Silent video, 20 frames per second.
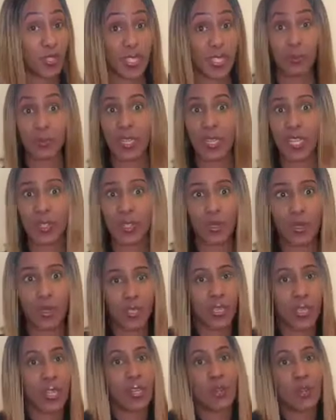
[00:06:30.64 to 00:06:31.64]
subtitles,
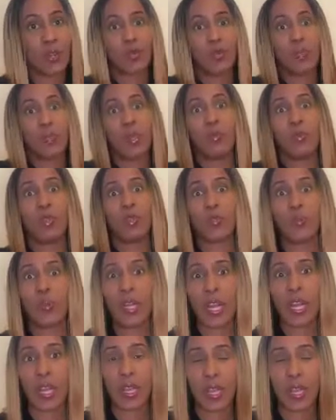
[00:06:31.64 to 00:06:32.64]
then you'd be able to be
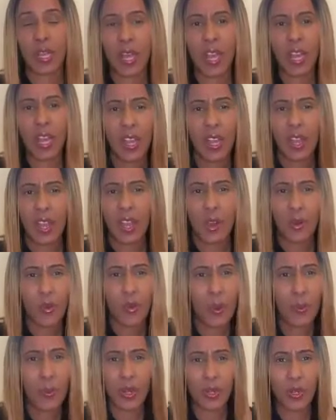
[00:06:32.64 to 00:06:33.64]
like, why
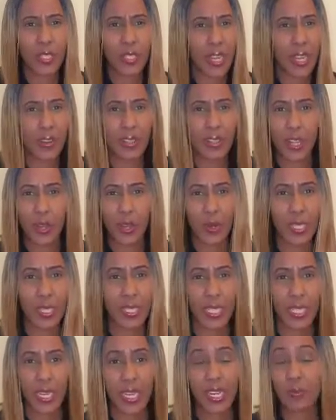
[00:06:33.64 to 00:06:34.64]
am I not hearing the words
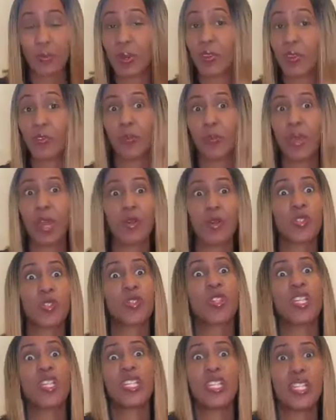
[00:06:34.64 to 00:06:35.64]
clearly? But for me, I was
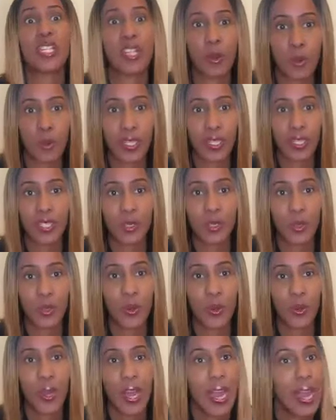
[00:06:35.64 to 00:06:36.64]
reading the words.
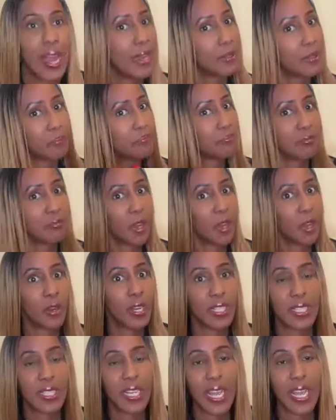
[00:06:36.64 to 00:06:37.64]
So
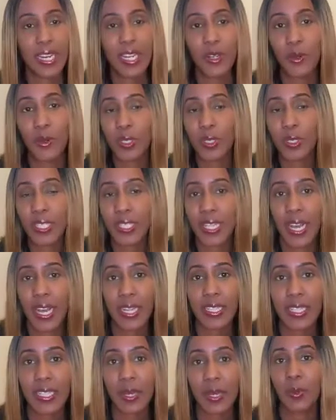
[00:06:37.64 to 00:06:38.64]
honestly, I didn't
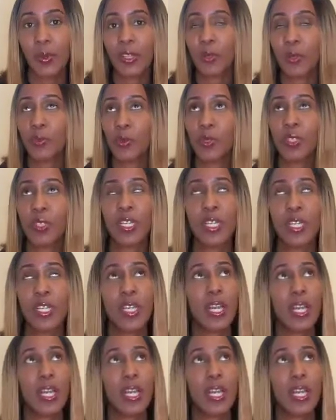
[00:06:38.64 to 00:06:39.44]
about the music.